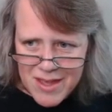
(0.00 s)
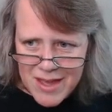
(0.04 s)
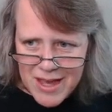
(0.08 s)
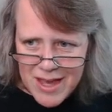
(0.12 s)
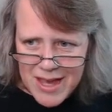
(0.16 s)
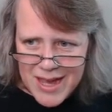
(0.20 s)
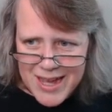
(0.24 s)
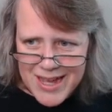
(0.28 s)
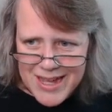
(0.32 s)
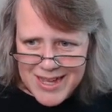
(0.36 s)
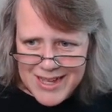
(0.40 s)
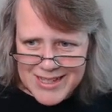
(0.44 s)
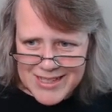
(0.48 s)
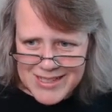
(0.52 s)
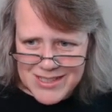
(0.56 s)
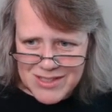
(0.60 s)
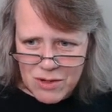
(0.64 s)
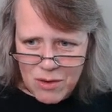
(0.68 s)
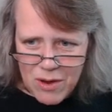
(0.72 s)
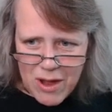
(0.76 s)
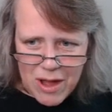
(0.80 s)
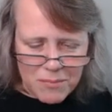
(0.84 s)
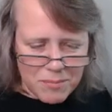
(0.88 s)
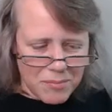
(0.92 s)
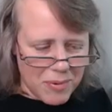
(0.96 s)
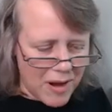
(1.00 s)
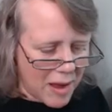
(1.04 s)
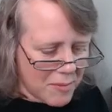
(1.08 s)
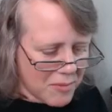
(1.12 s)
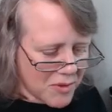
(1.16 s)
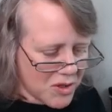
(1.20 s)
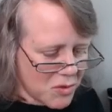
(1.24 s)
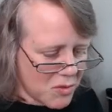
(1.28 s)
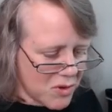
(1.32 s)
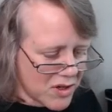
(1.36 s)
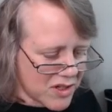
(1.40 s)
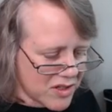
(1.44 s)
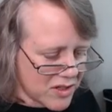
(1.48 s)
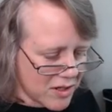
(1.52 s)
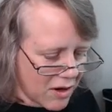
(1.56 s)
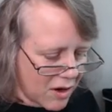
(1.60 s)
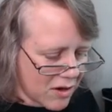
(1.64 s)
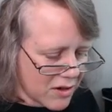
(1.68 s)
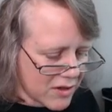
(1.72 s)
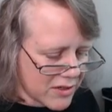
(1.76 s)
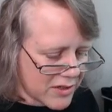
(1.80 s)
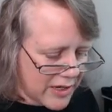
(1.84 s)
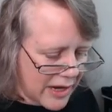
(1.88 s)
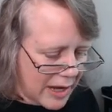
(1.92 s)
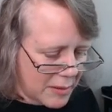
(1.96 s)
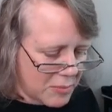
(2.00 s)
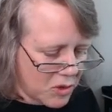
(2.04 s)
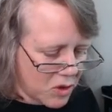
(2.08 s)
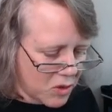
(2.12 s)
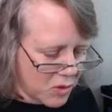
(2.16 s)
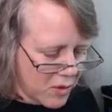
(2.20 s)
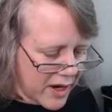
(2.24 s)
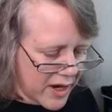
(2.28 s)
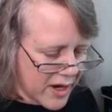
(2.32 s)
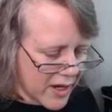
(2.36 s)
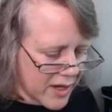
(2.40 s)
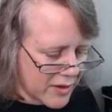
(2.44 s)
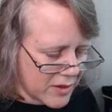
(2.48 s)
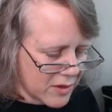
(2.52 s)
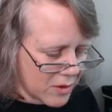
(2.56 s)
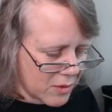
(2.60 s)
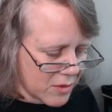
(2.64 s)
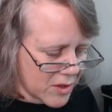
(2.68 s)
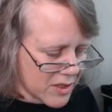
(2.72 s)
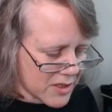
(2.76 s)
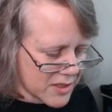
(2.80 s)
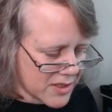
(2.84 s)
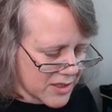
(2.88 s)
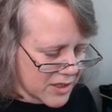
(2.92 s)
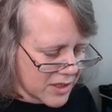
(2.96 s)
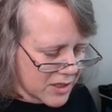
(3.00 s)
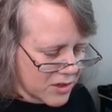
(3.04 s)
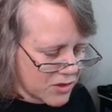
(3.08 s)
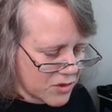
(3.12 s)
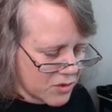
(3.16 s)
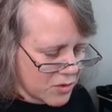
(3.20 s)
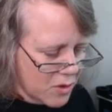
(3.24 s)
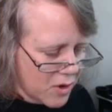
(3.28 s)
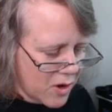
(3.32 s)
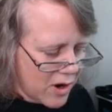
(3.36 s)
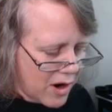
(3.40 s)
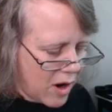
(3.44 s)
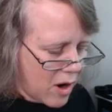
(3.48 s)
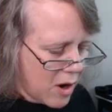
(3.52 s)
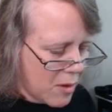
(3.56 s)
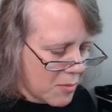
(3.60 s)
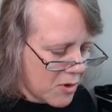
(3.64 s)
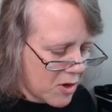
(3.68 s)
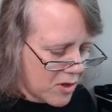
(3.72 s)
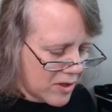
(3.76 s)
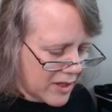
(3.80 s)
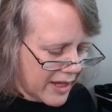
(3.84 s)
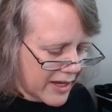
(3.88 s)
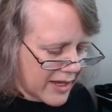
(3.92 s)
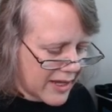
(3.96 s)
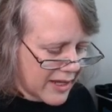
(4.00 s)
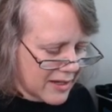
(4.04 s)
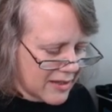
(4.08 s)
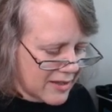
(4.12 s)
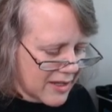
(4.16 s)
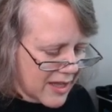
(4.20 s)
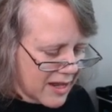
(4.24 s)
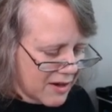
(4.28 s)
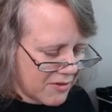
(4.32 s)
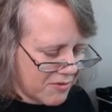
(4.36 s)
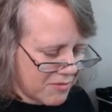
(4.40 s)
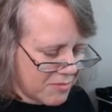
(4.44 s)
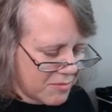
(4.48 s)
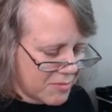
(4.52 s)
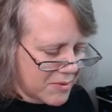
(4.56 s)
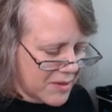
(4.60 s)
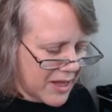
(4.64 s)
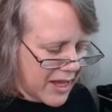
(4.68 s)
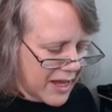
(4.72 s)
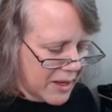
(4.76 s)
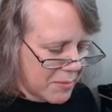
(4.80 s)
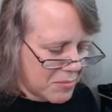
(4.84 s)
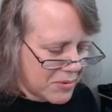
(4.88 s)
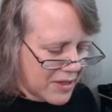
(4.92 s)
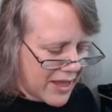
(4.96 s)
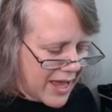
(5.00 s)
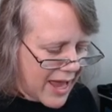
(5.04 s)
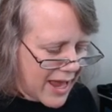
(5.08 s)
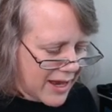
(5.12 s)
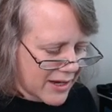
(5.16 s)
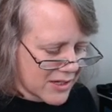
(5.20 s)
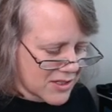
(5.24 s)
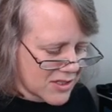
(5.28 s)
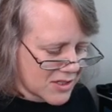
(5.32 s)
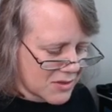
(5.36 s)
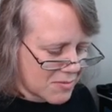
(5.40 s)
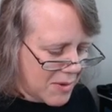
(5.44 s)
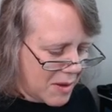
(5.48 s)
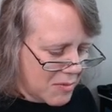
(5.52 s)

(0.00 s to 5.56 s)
Uh, so I'll probably do a dark dapple gray on the horse and do her armor like in a lot of like blacks.